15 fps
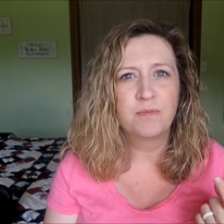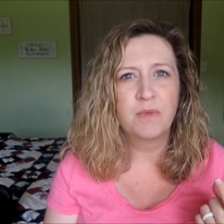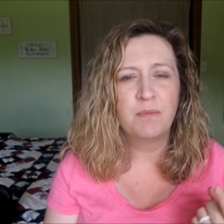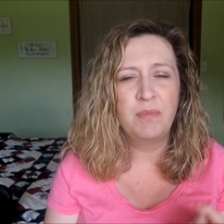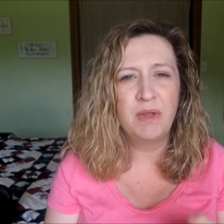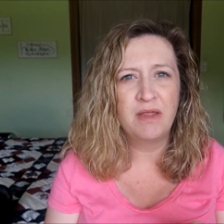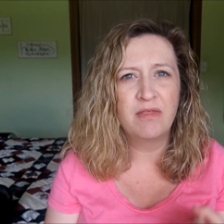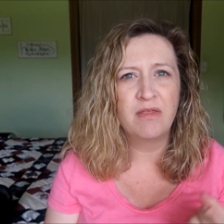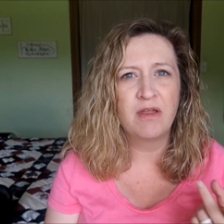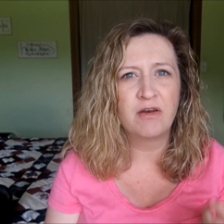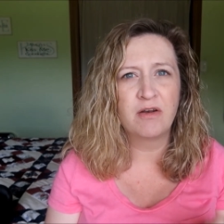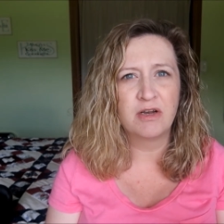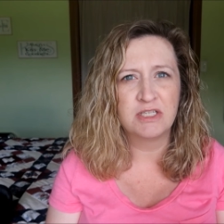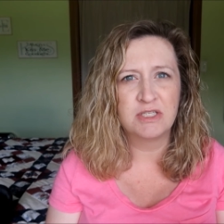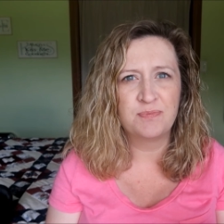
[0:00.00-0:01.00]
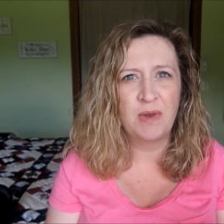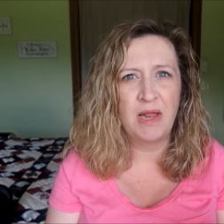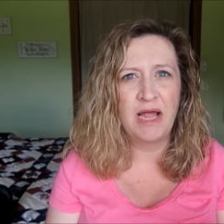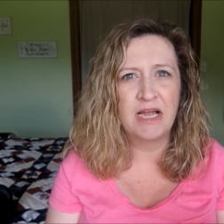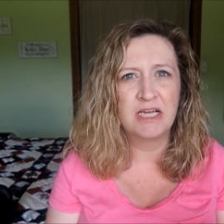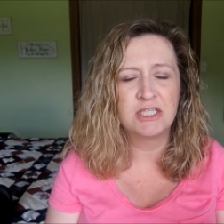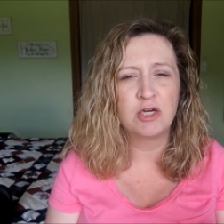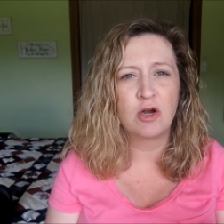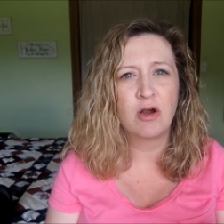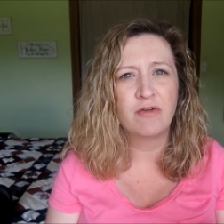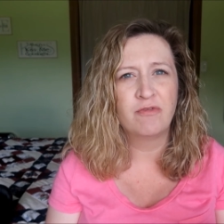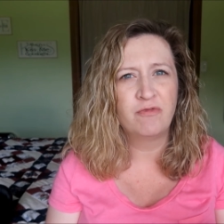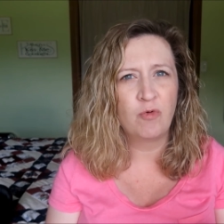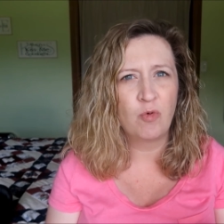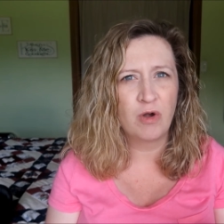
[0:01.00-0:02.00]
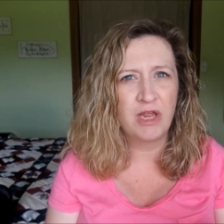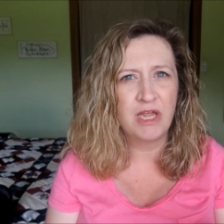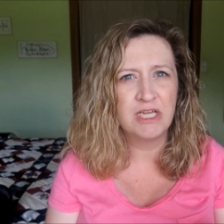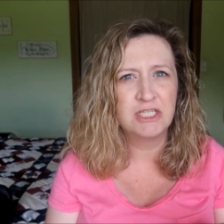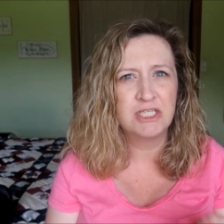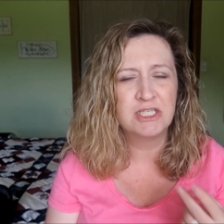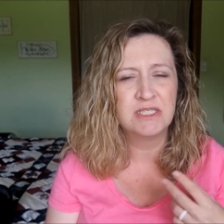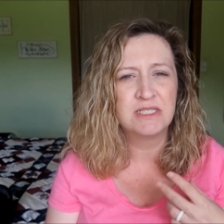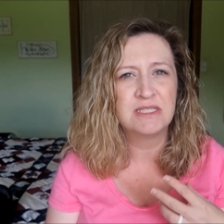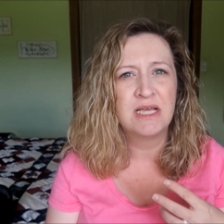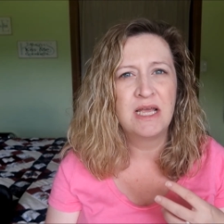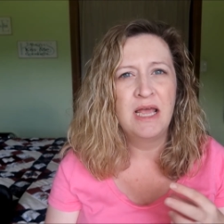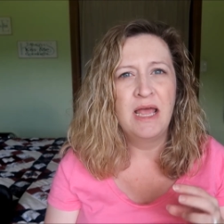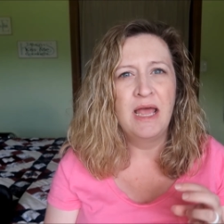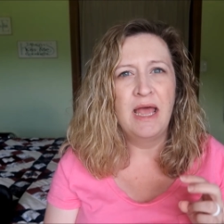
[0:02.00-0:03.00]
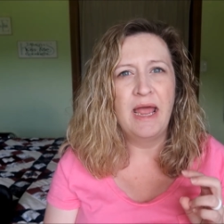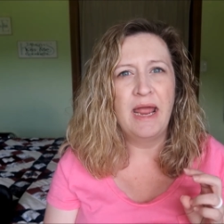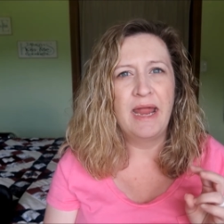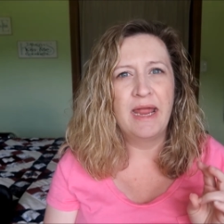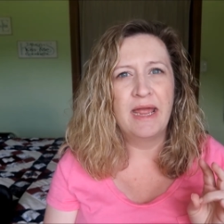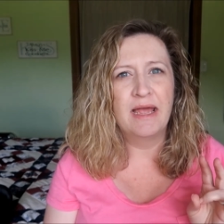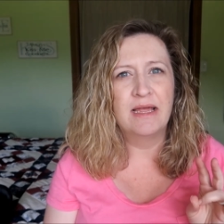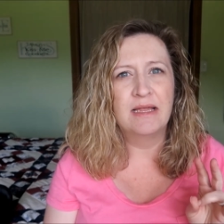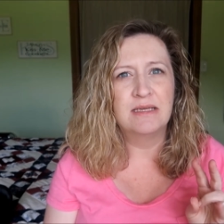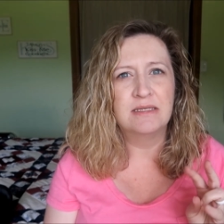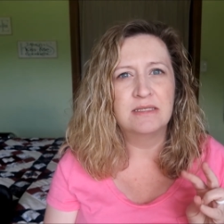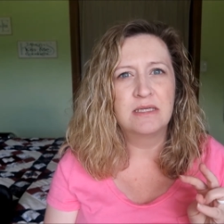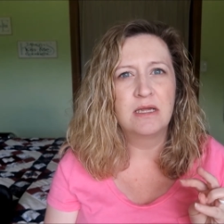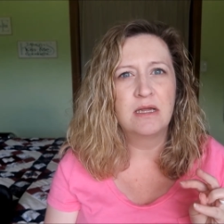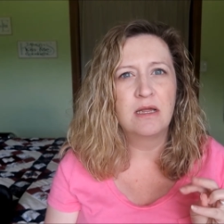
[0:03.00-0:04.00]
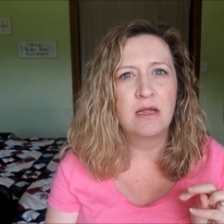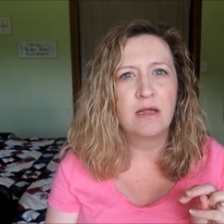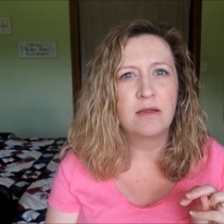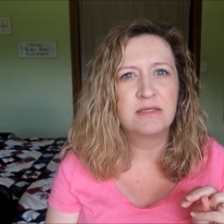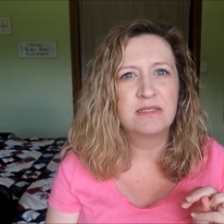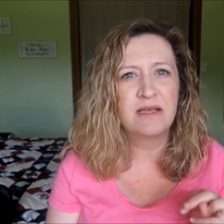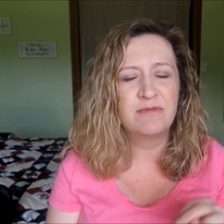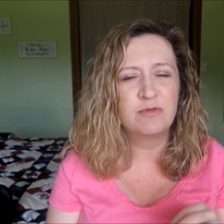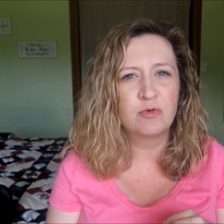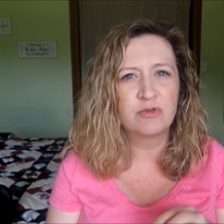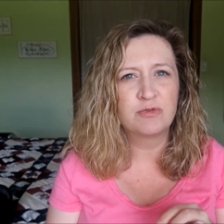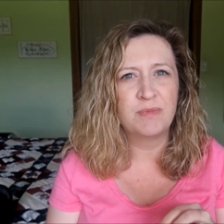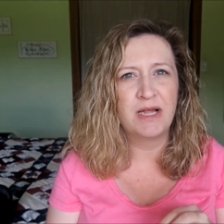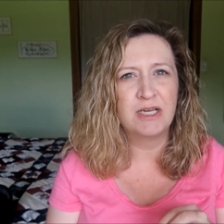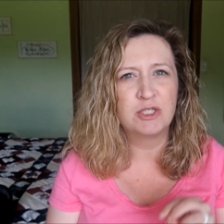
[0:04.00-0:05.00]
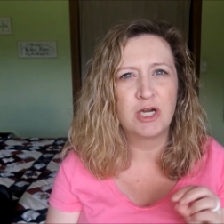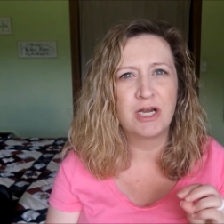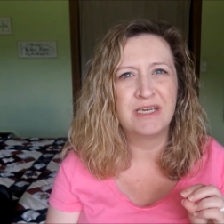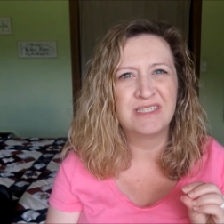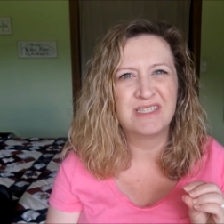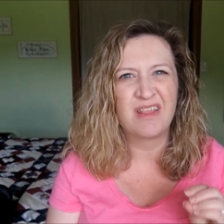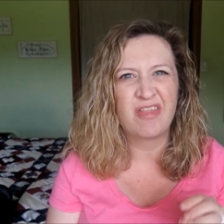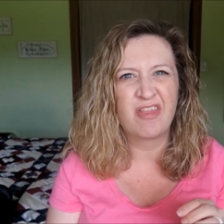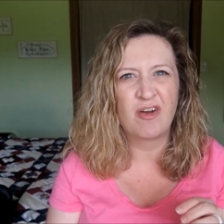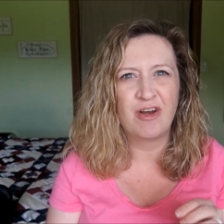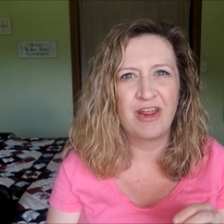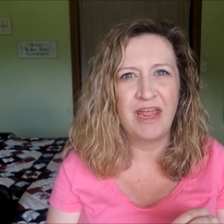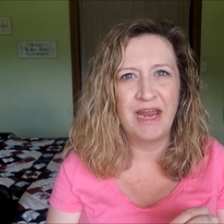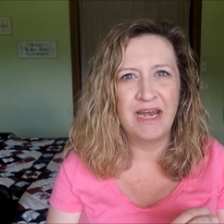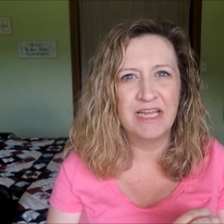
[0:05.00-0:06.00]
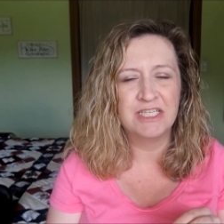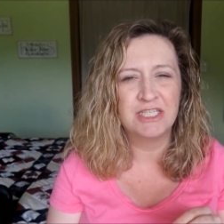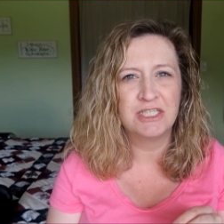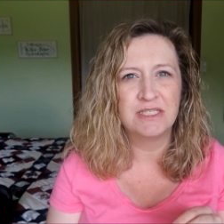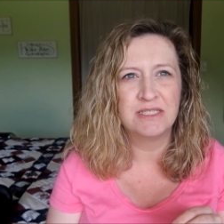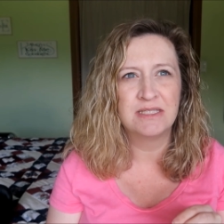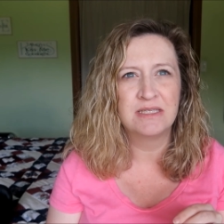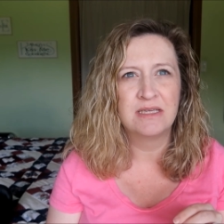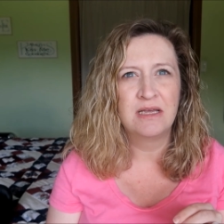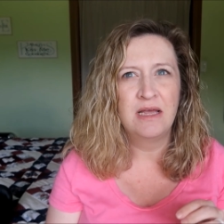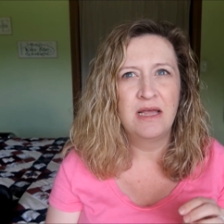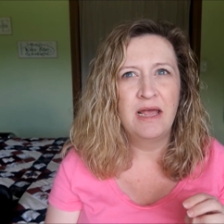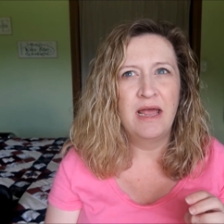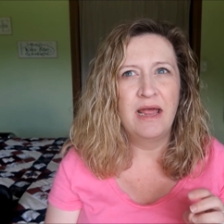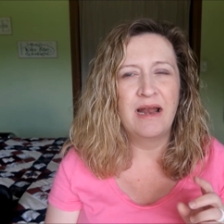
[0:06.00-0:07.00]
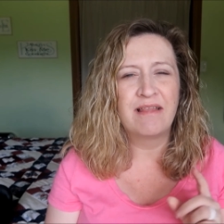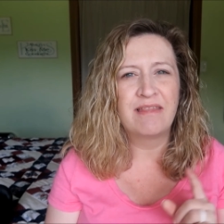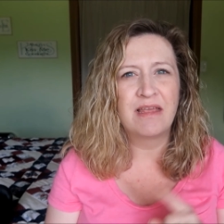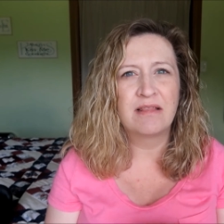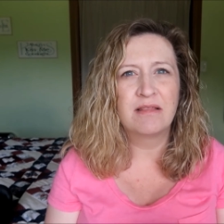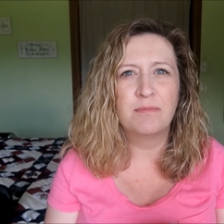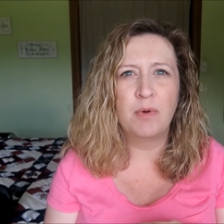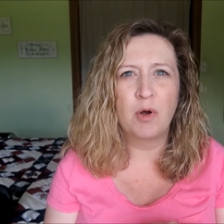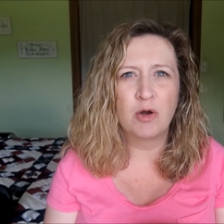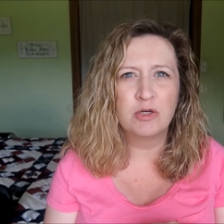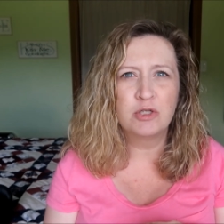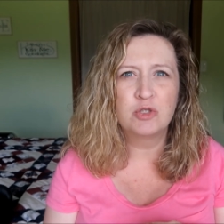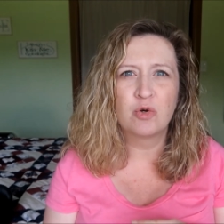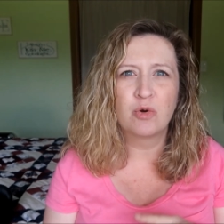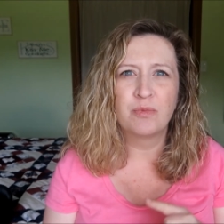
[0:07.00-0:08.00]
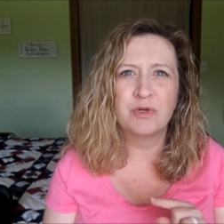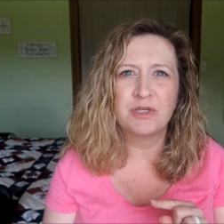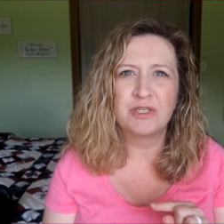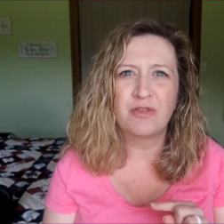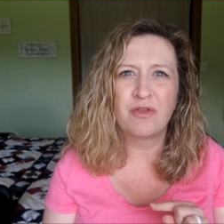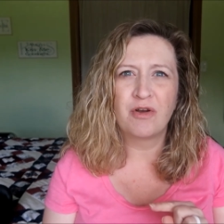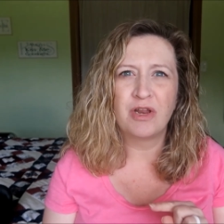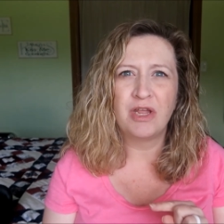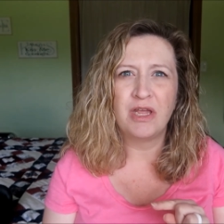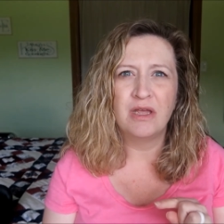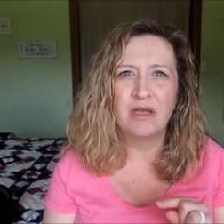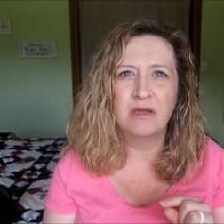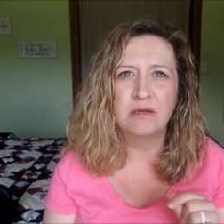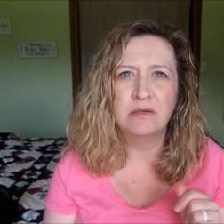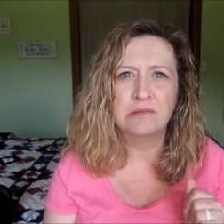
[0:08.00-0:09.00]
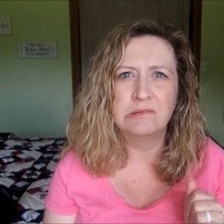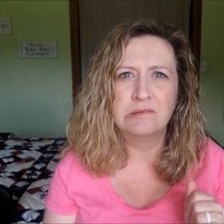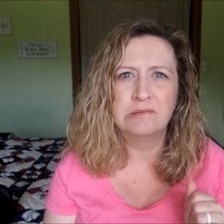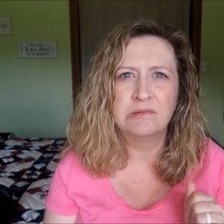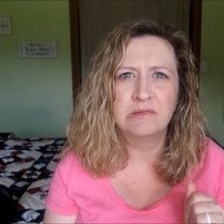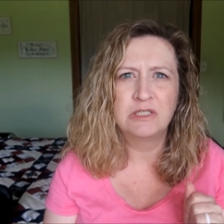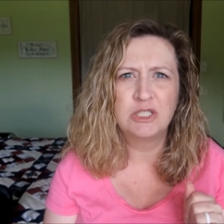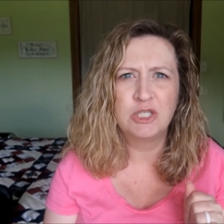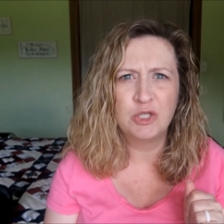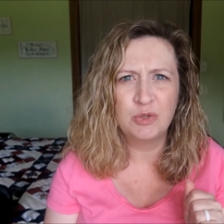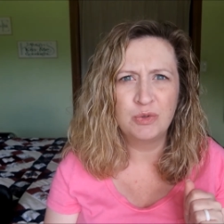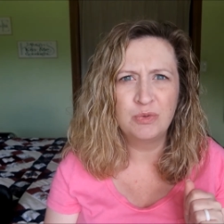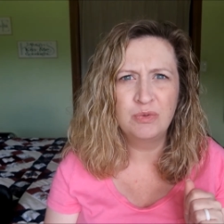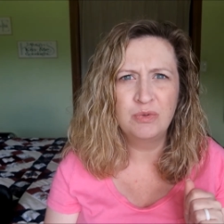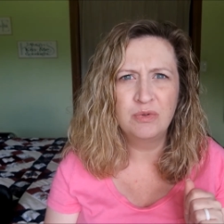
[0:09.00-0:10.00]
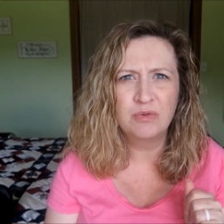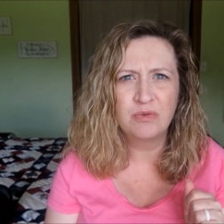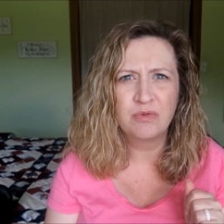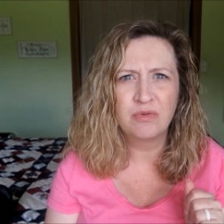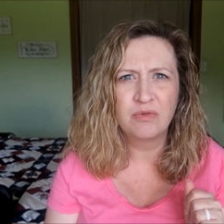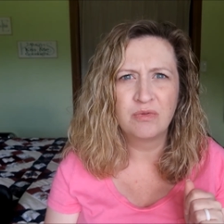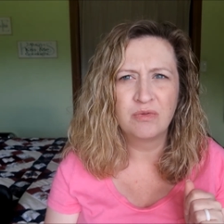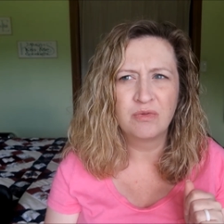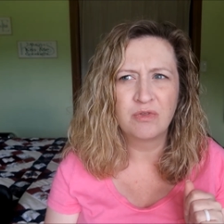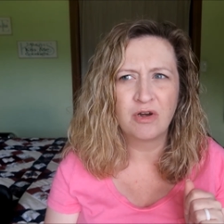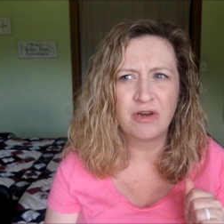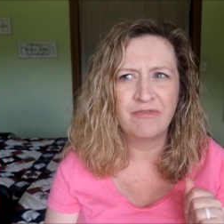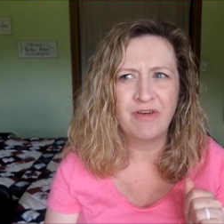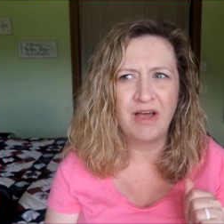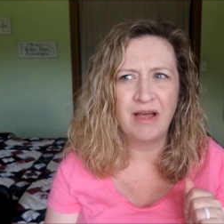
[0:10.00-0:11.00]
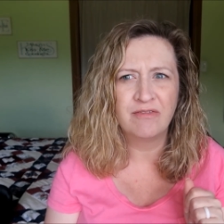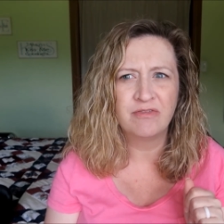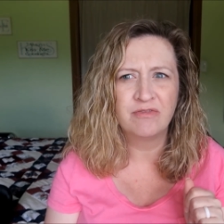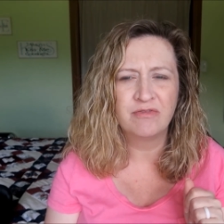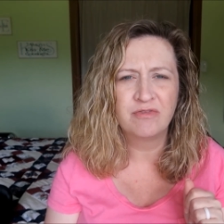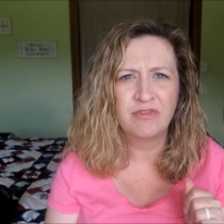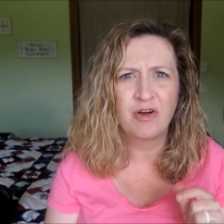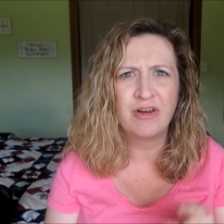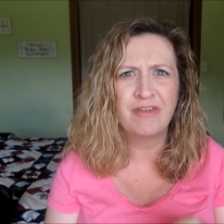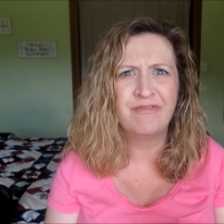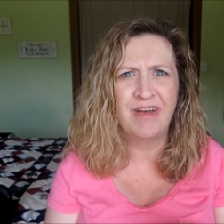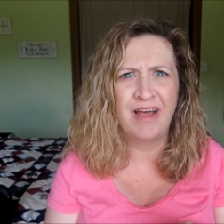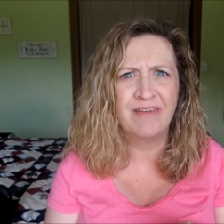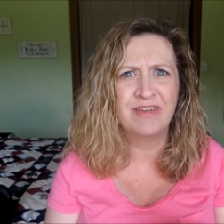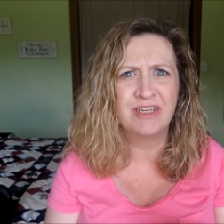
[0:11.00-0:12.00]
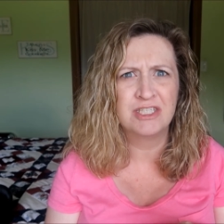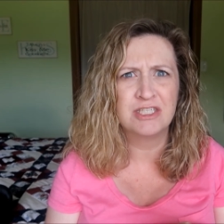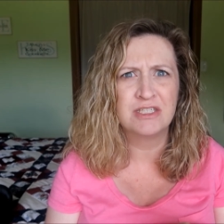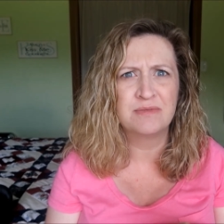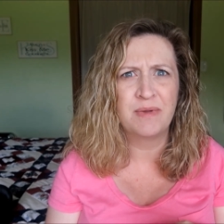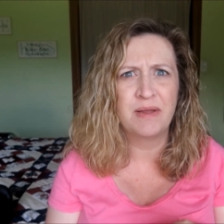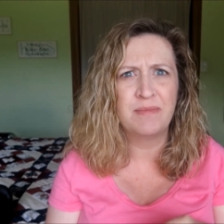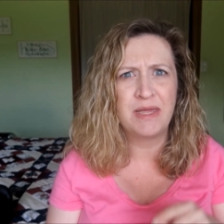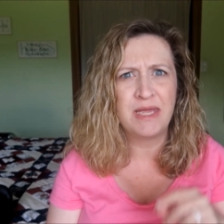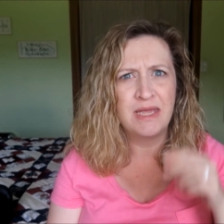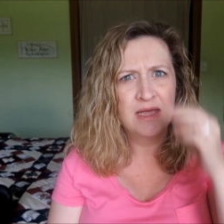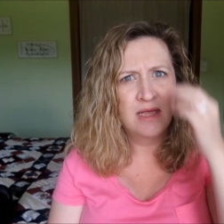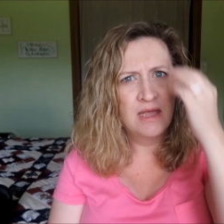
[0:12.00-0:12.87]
Big Thunder and Splash are at 40 inches. And Seven Dwarfs Mine Train is at 38 inches. And I think the Barnstormer is 35 inches maybe.